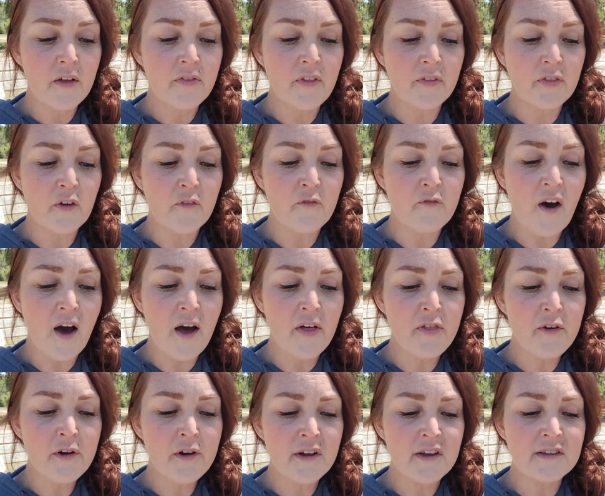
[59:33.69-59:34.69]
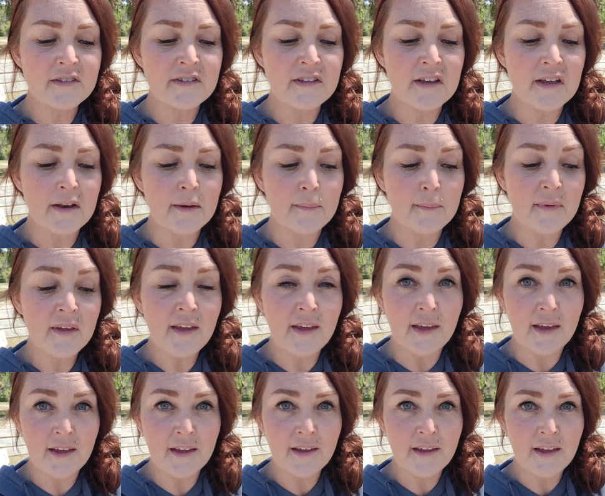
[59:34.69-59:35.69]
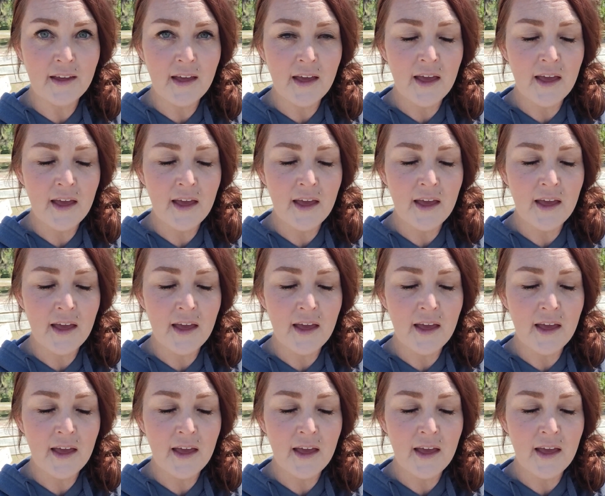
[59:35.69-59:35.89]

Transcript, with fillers: that the Father is in me